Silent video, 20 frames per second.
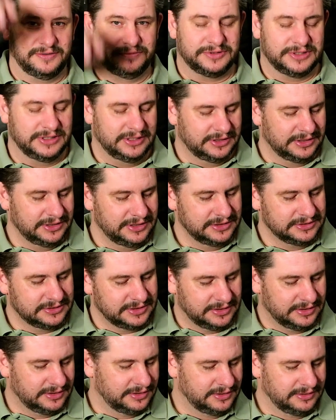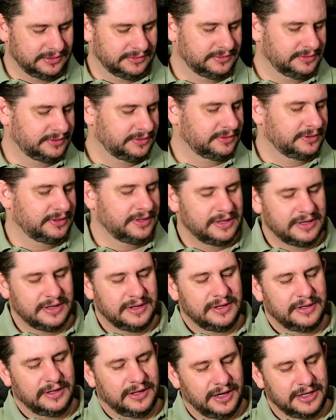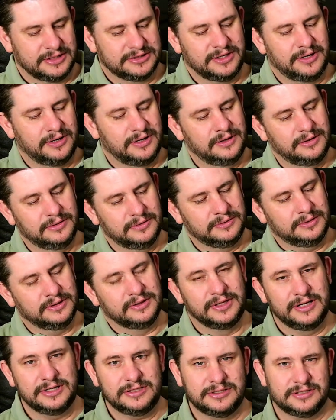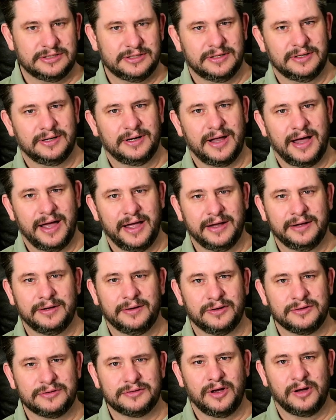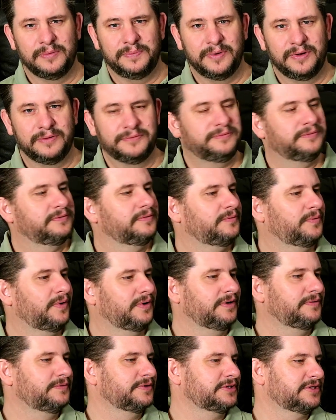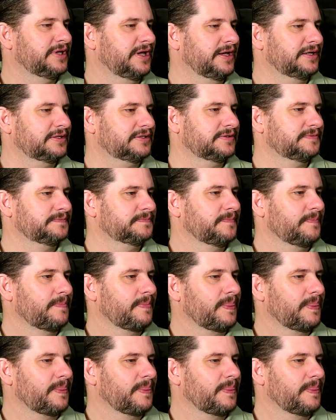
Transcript: of CDs and I saw this lying on top of one of the stacks